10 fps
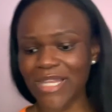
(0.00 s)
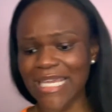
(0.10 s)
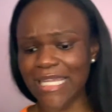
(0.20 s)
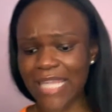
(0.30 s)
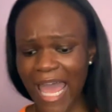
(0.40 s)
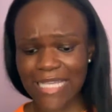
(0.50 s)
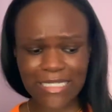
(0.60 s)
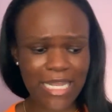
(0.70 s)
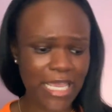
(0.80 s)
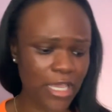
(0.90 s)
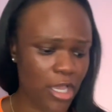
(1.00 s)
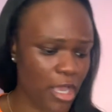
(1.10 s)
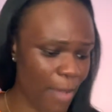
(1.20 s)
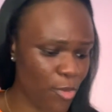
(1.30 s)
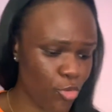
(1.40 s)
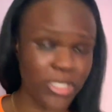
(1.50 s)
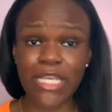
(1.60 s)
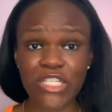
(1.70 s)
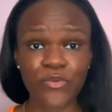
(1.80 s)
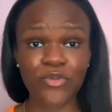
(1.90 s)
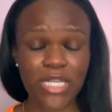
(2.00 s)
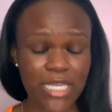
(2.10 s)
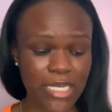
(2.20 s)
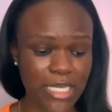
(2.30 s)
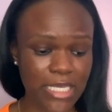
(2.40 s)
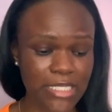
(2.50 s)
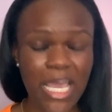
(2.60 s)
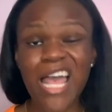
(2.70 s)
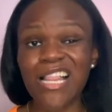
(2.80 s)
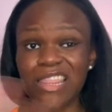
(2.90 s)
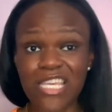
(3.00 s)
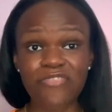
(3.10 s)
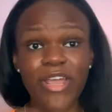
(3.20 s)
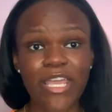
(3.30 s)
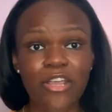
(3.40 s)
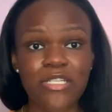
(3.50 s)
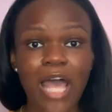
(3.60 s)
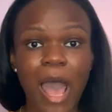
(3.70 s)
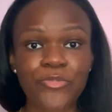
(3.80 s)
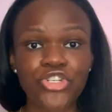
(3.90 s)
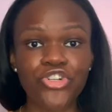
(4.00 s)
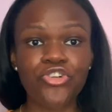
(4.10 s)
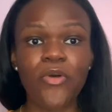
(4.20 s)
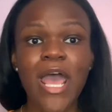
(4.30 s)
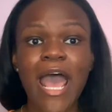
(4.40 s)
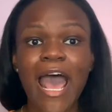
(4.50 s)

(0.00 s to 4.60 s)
Last thing, a couple more things we'll need is this right here is optional.